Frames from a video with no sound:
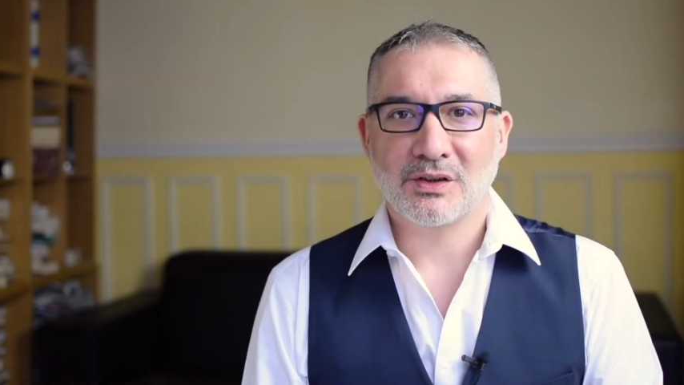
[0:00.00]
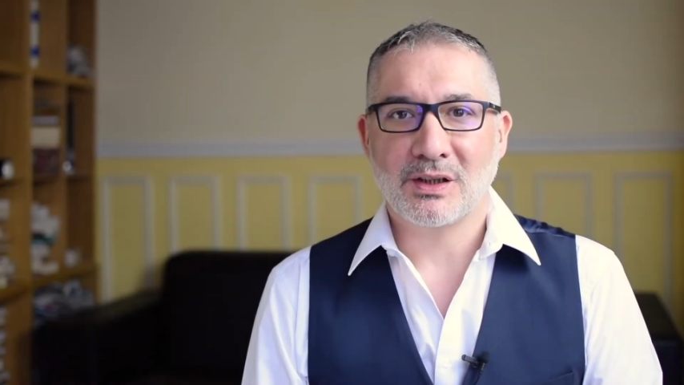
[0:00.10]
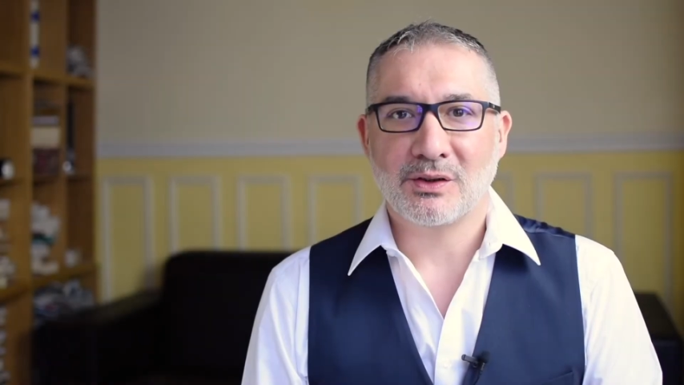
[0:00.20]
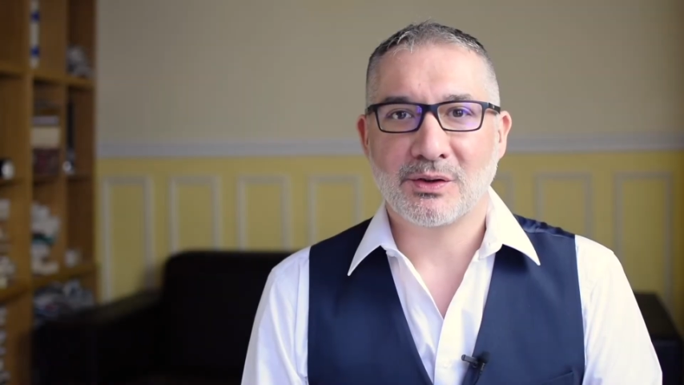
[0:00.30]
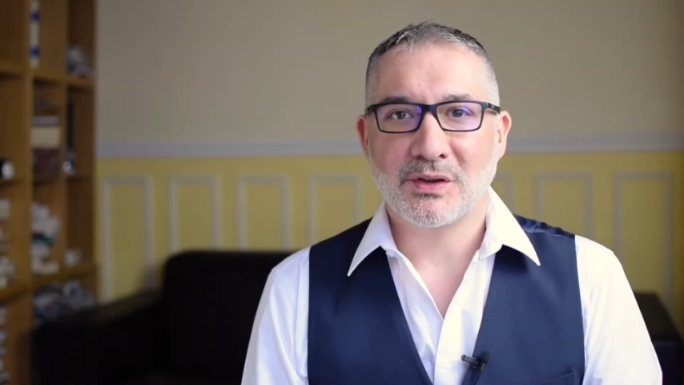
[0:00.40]

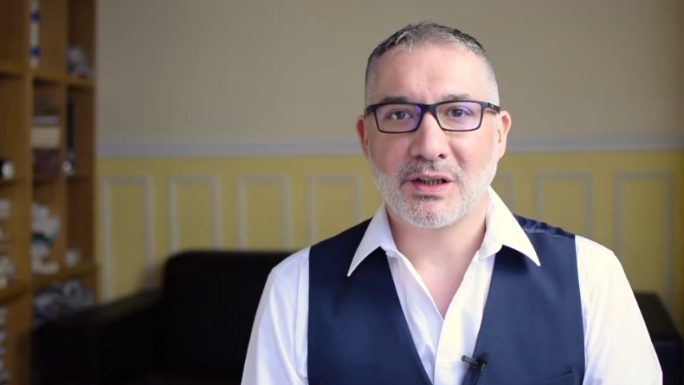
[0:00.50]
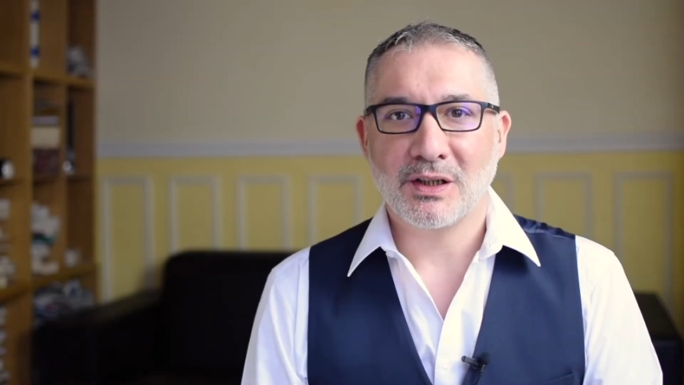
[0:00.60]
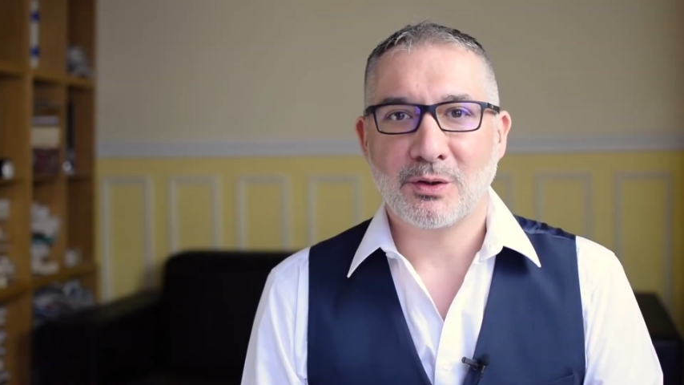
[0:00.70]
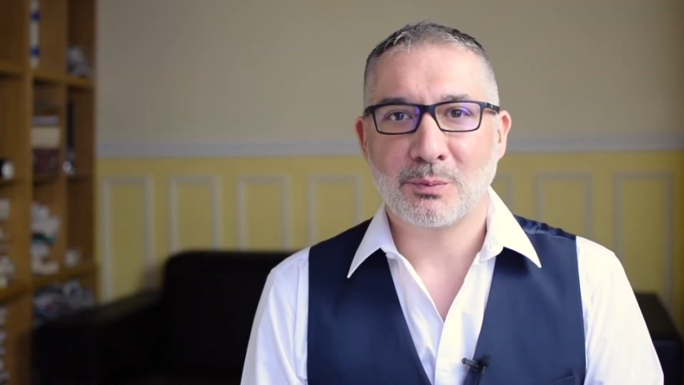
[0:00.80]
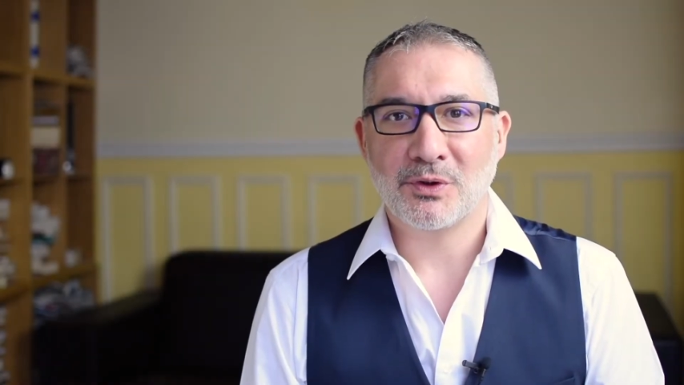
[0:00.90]
In this
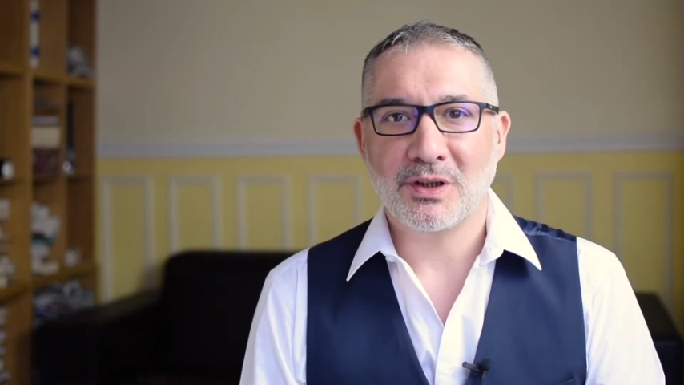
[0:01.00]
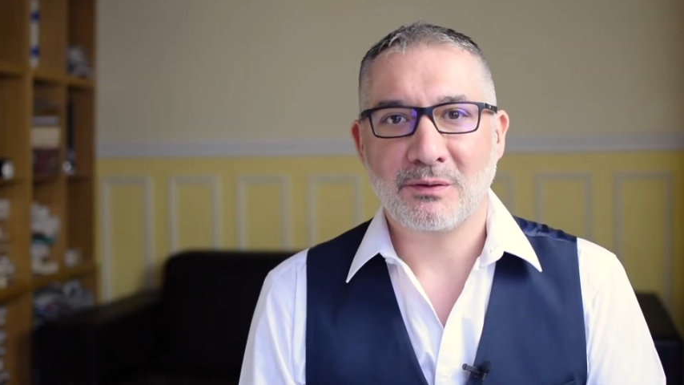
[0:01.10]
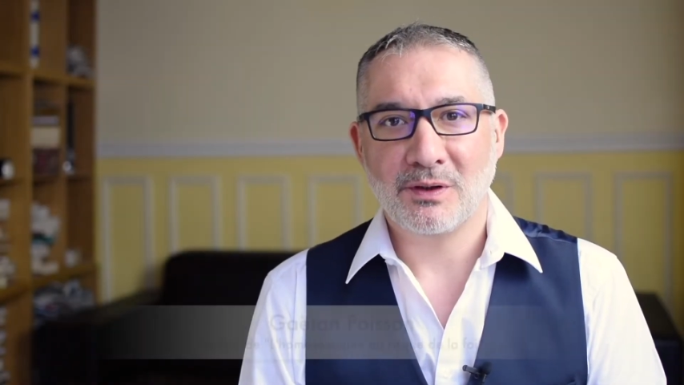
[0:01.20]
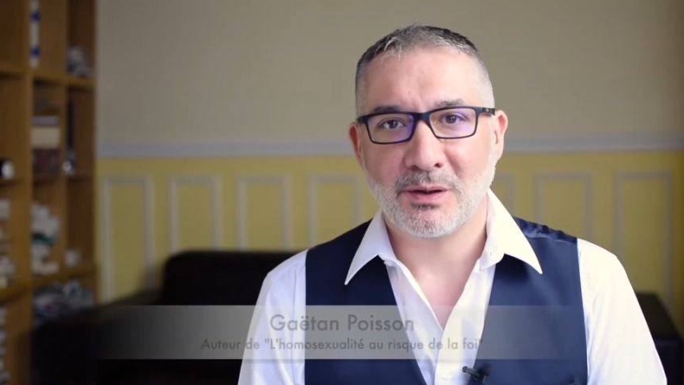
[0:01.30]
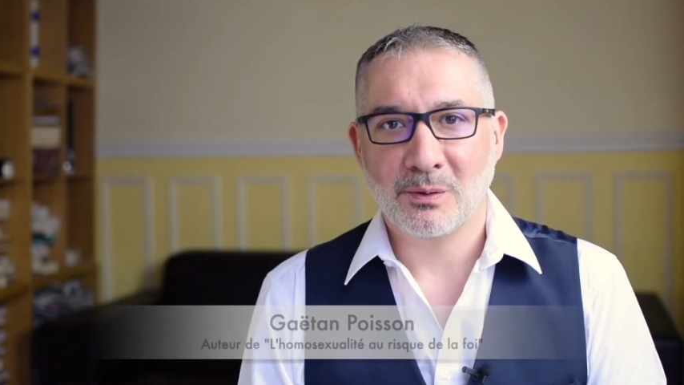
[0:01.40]
video,
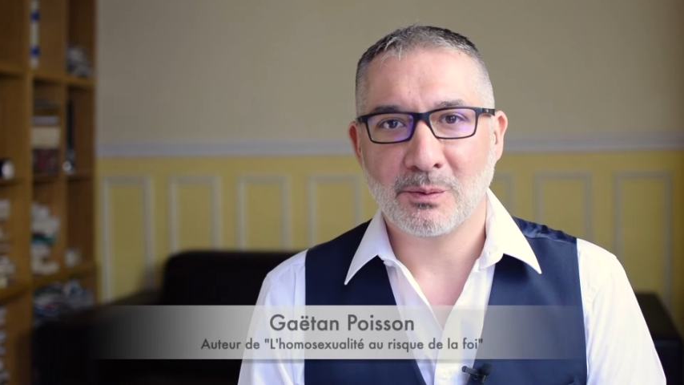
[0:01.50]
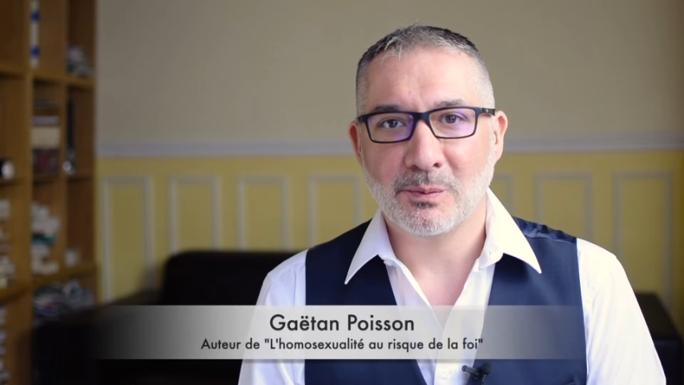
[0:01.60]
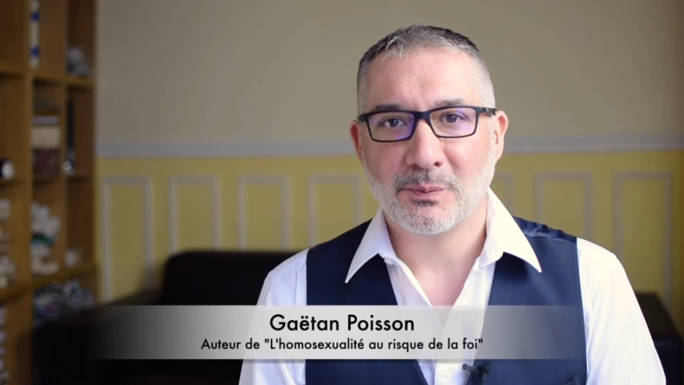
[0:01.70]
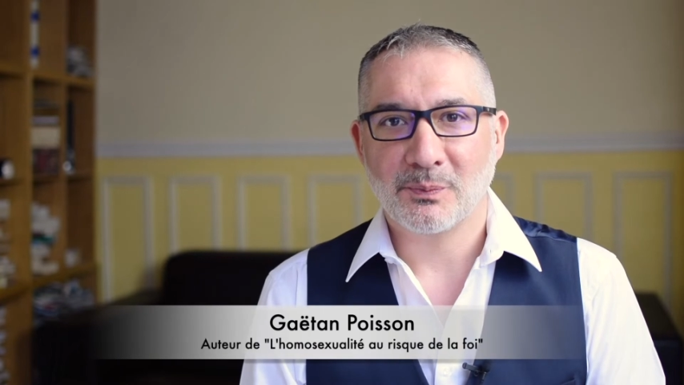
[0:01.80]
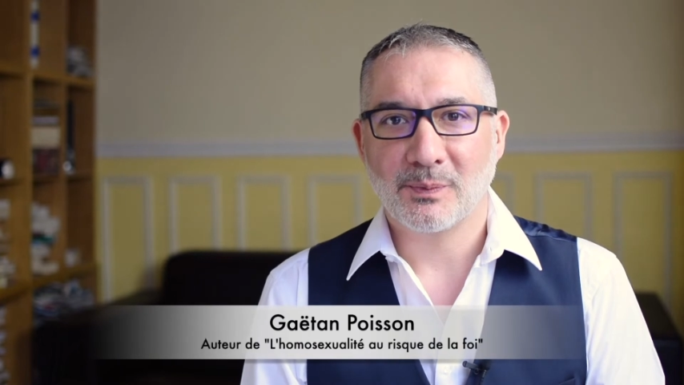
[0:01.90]
I'll go over my
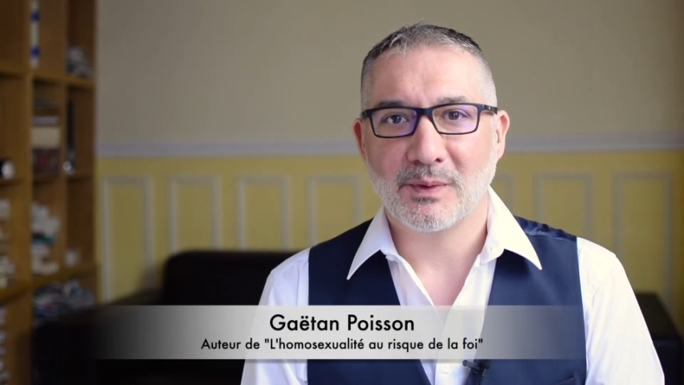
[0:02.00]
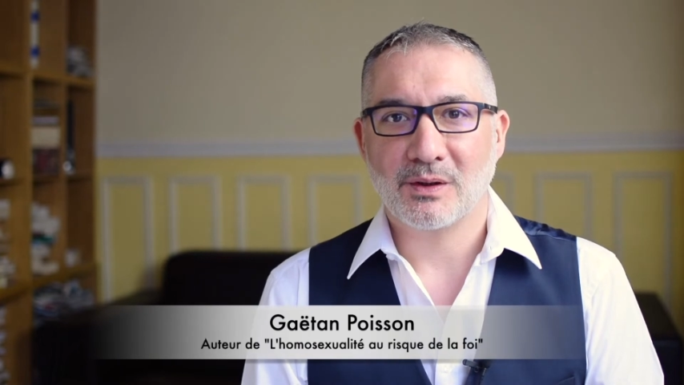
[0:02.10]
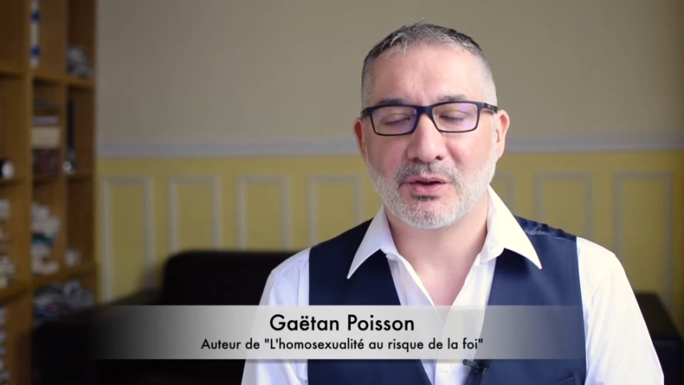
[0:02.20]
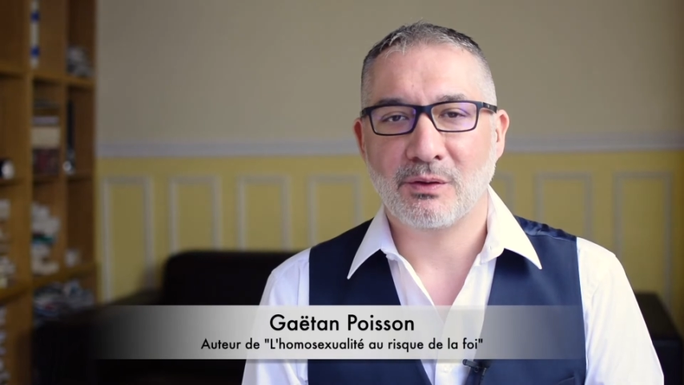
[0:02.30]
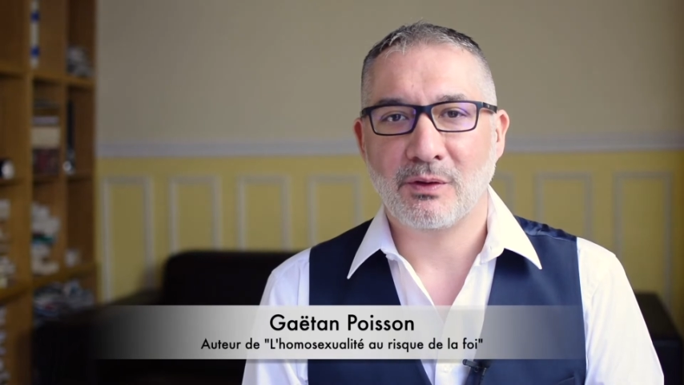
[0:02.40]

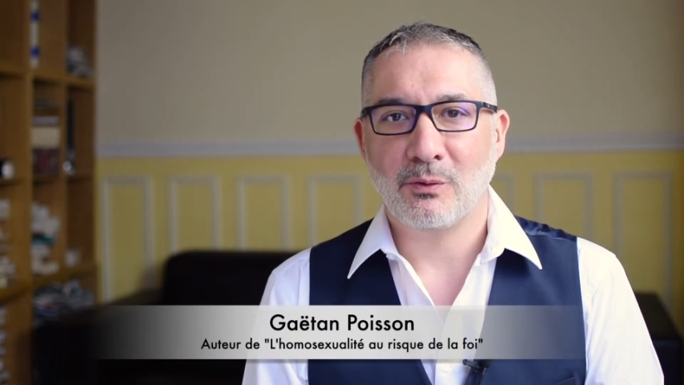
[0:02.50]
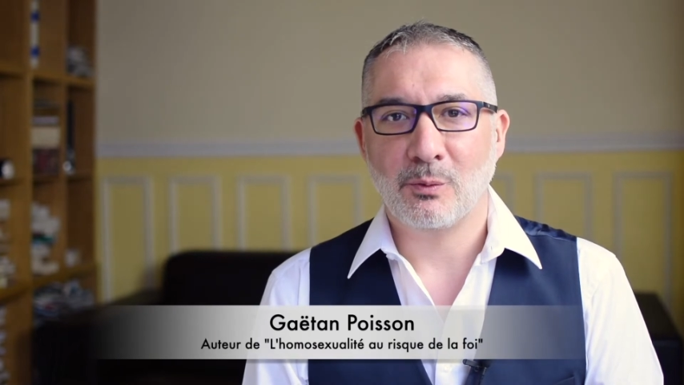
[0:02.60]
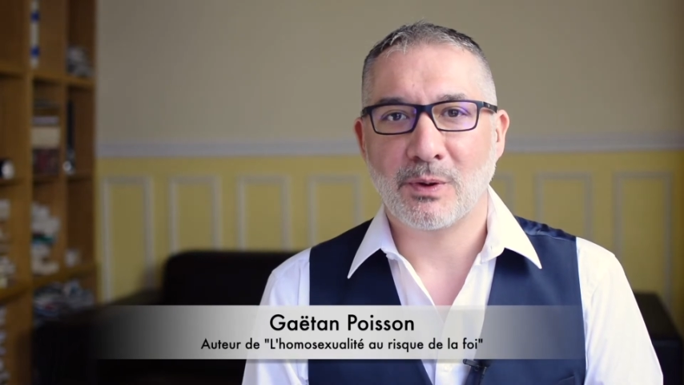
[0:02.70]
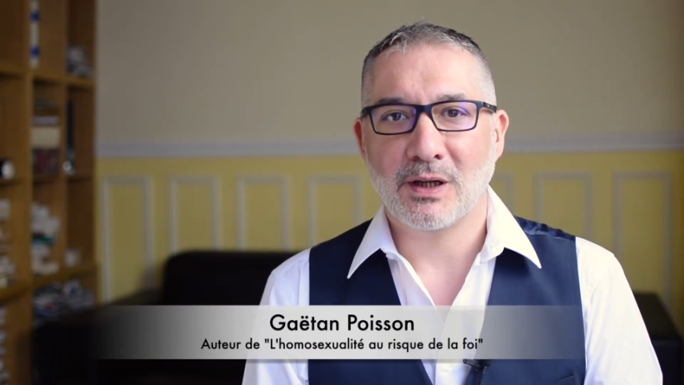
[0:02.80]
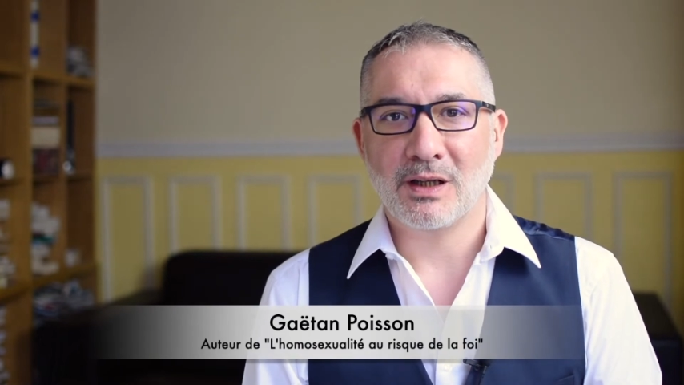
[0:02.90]
experiences as a
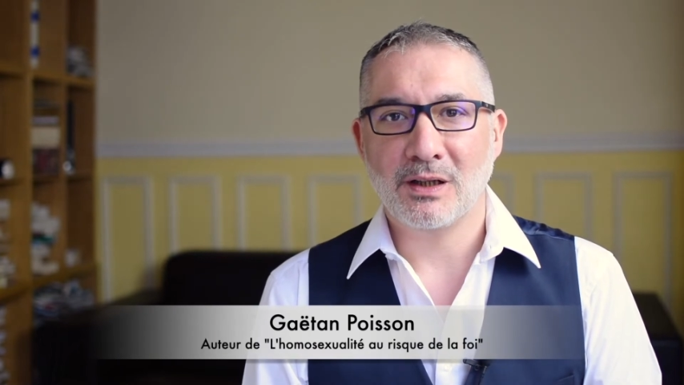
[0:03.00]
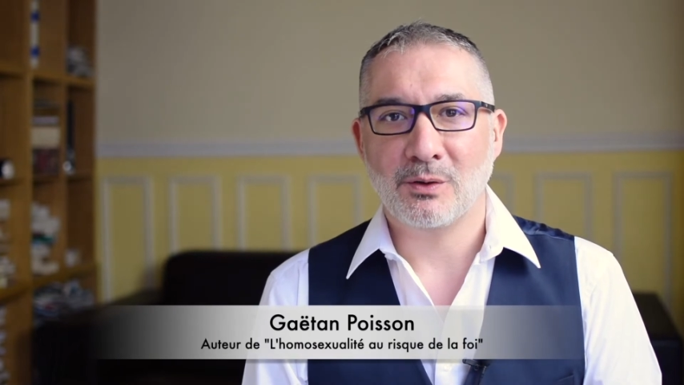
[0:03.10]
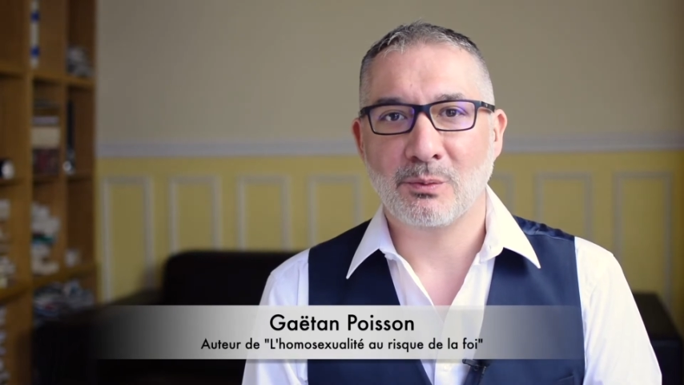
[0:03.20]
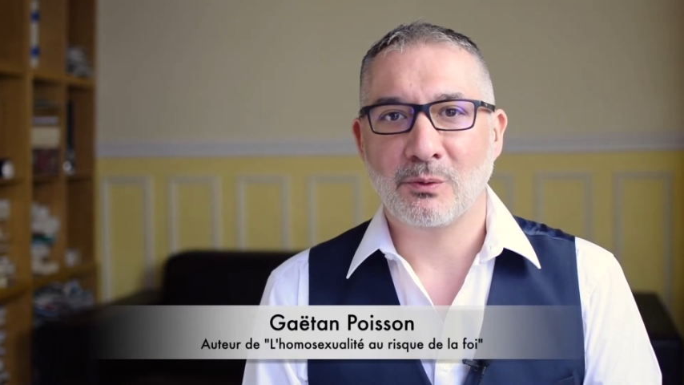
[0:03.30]
Catholic